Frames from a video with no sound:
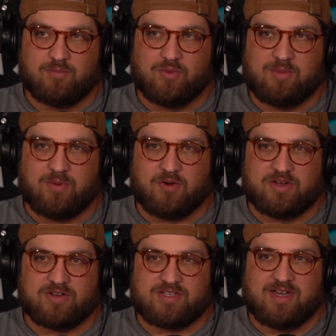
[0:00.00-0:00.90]
read paul
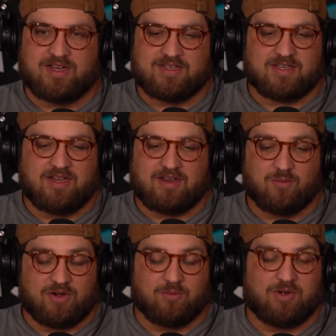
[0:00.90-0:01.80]
here saying is like and
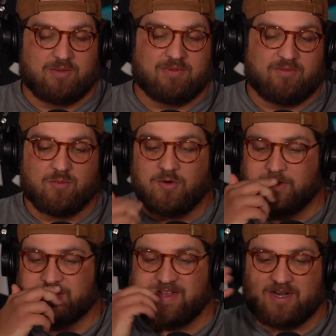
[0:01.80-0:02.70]
we're going to read even more in
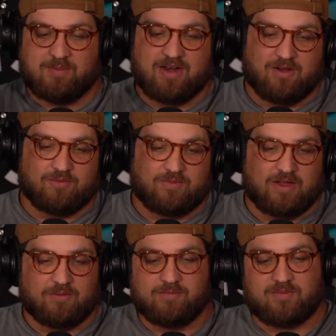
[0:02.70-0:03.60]
a second about how
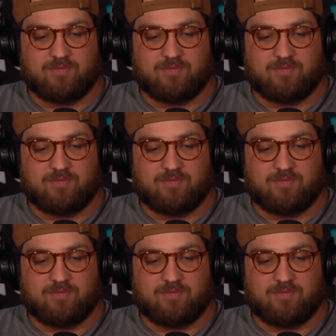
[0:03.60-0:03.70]
how